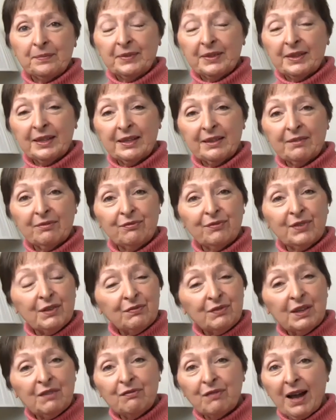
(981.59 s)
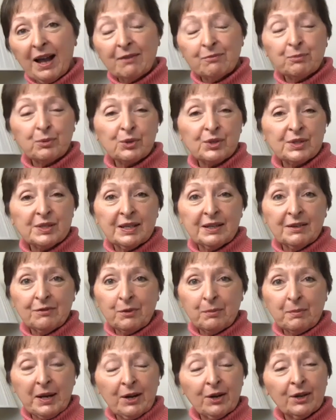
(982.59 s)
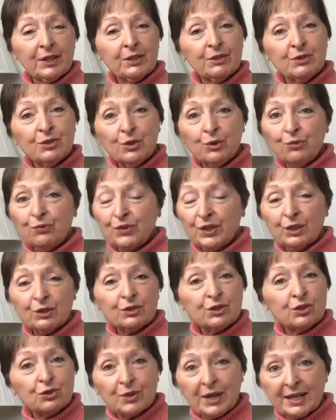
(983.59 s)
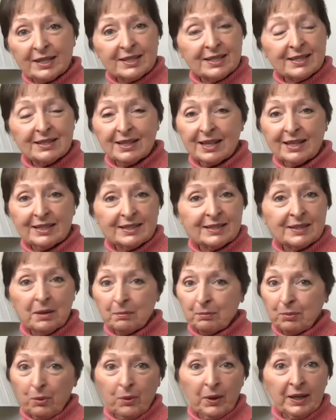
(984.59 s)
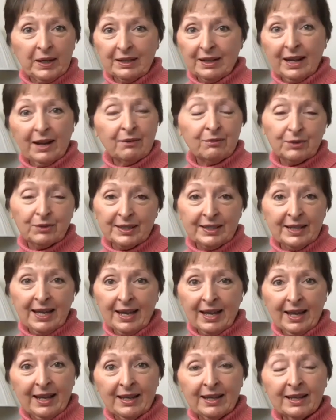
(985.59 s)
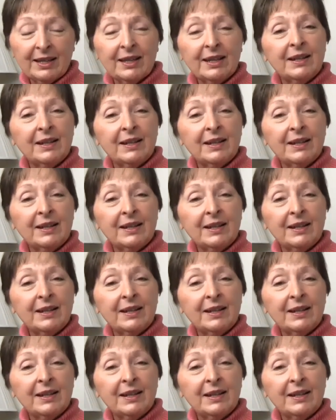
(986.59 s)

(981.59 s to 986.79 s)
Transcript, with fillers: the 55% of Americans who feel stress at some point every day,